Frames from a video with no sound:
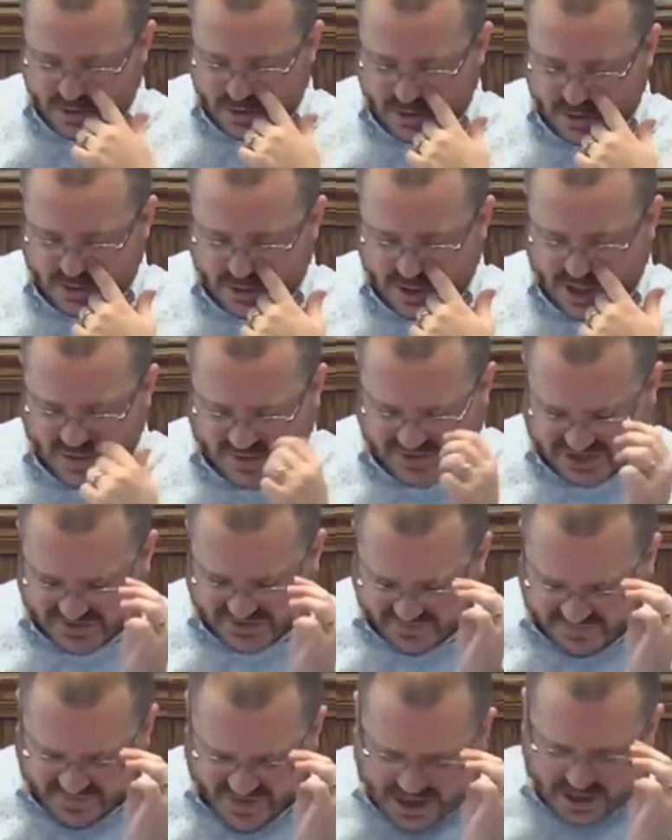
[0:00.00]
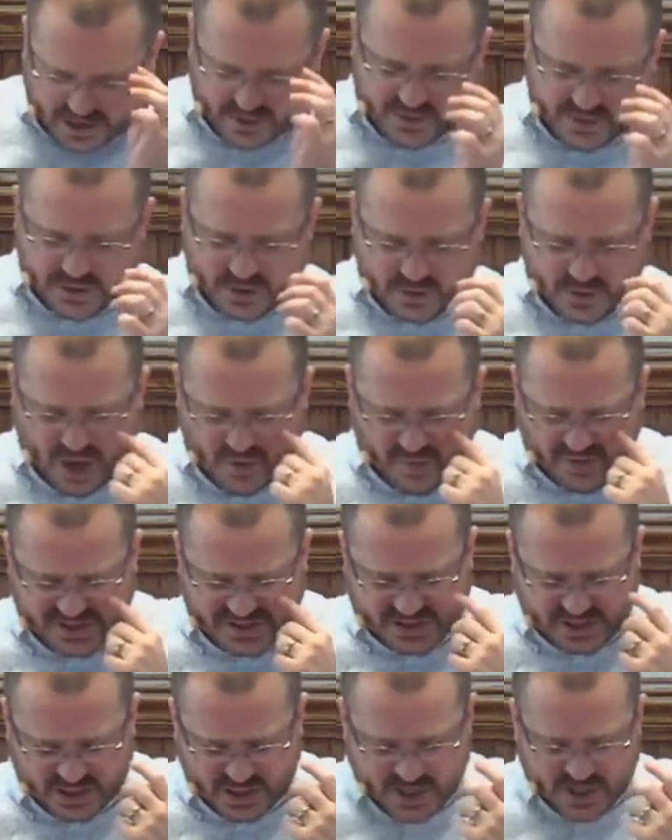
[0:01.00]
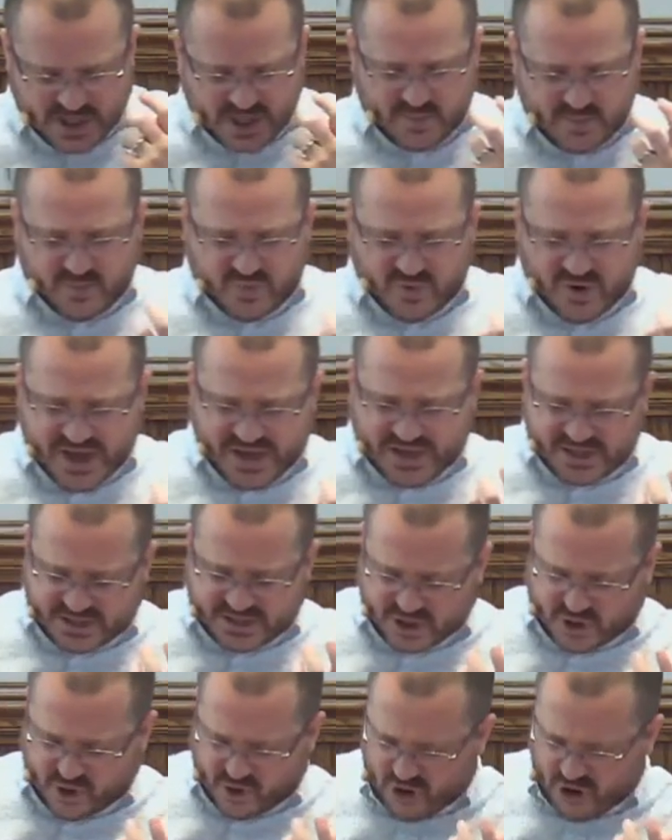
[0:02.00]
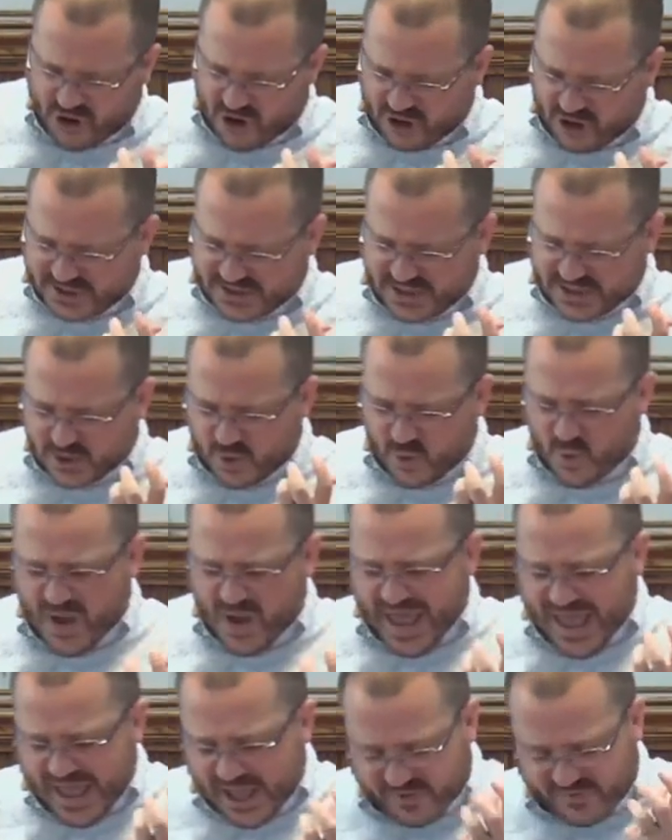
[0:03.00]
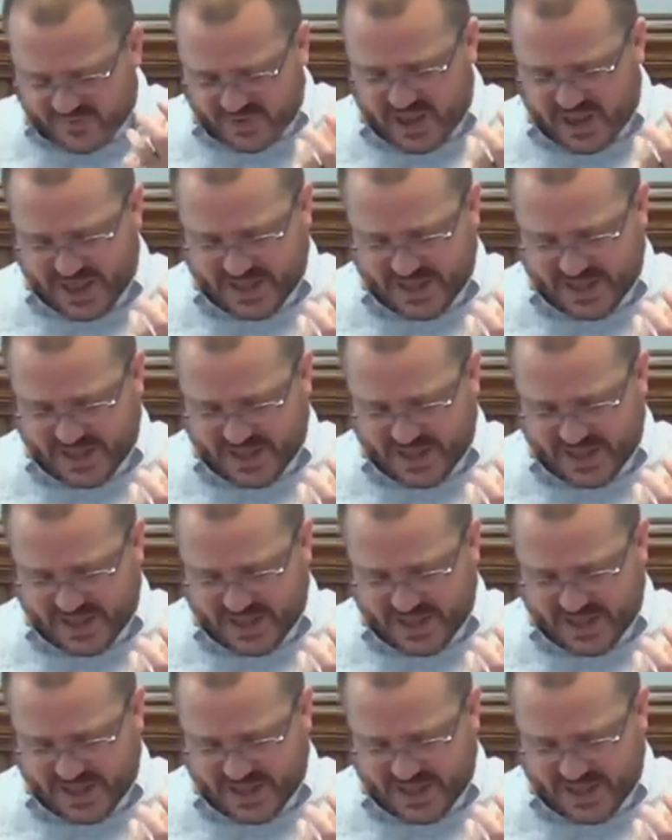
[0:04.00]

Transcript: Help us to follow you. Help us to embrace the cross as a way of life.